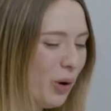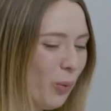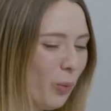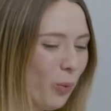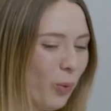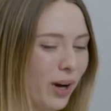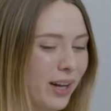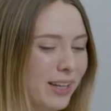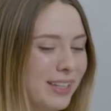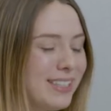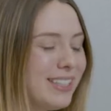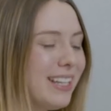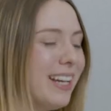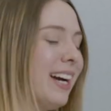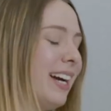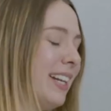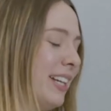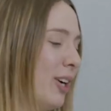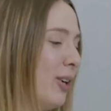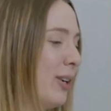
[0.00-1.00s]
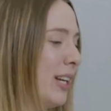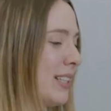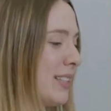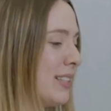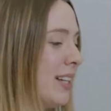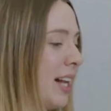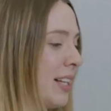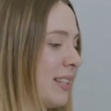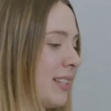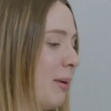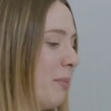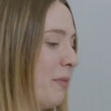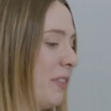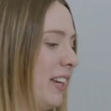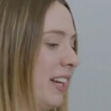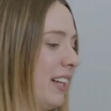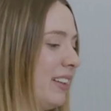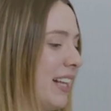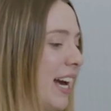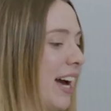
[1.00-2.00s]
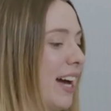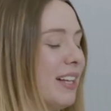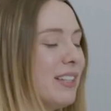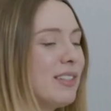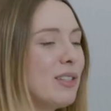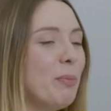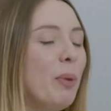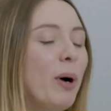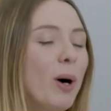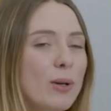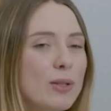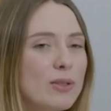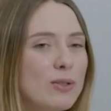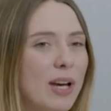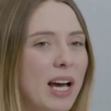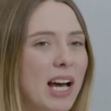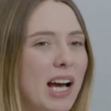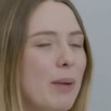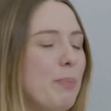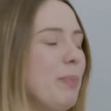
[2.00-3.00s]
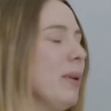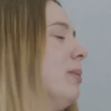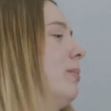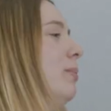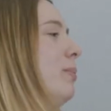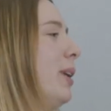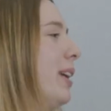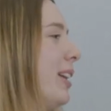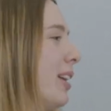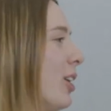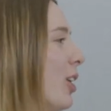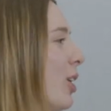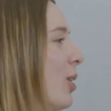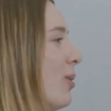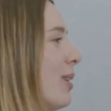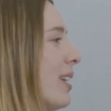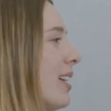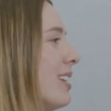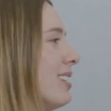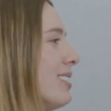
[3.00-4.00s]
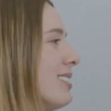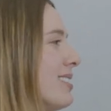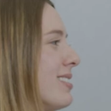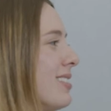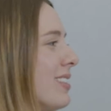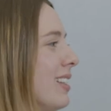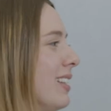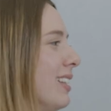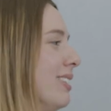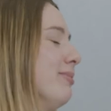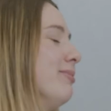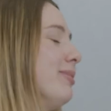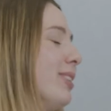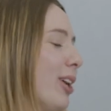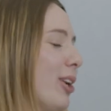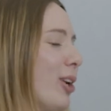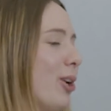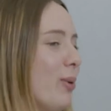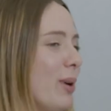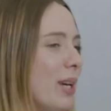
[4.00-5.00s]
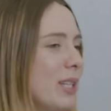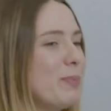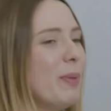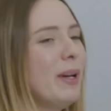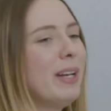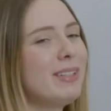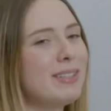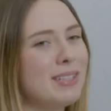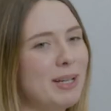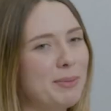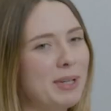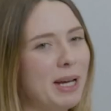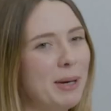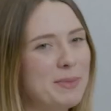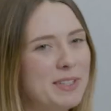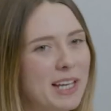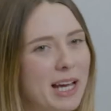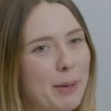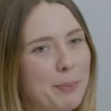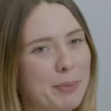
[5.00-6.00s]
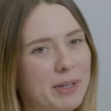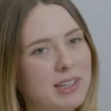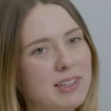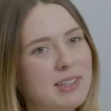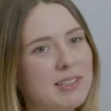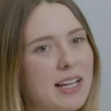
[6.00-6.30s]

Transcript: What I know, it's not something that is supposed to happen, but it always, not always, but it sometimes happens